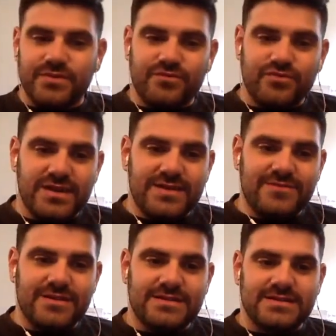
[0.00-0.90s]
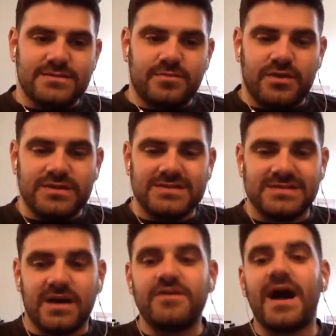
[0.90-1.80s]
Really, really disappointing
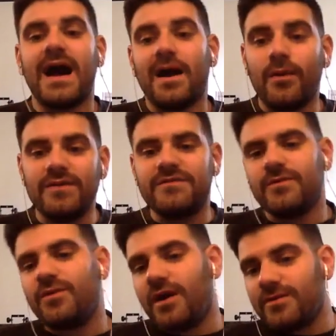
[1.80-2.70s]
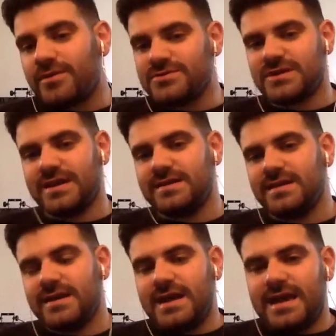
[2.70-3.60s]
stuff. However, what I will
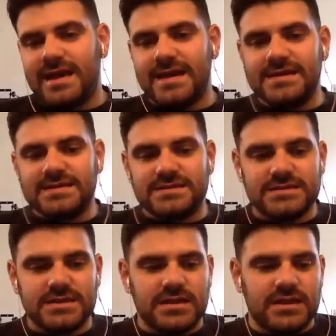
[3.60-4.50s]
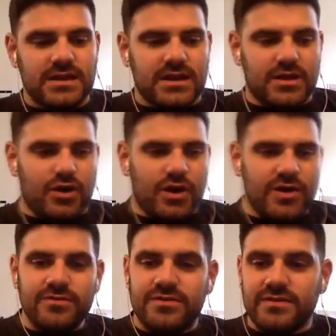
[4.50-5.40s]
say is
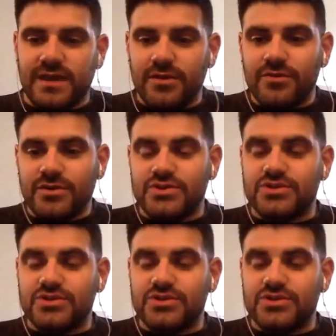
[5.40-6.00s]
I don't think that Laurent